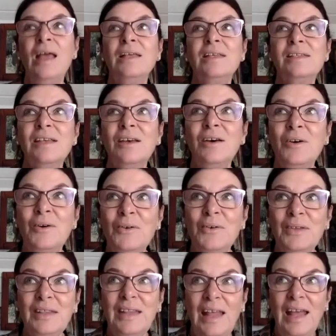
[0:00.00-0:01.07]
So
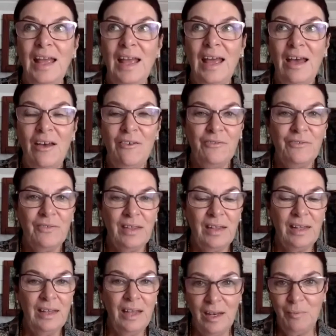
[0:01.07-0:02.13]
they have
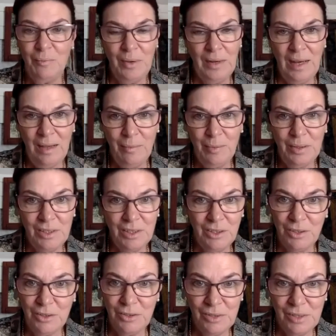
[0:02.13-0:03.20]
not been able to
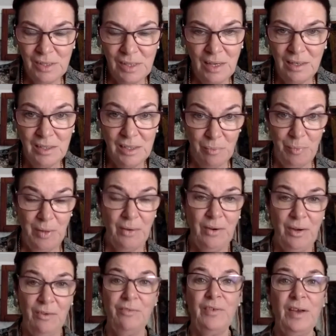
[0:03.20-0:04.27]
use their
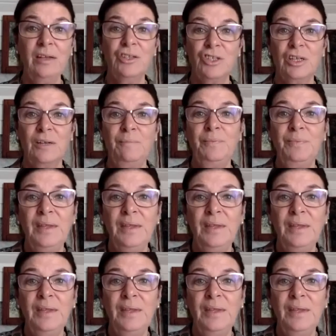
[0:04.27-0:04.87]
superior function,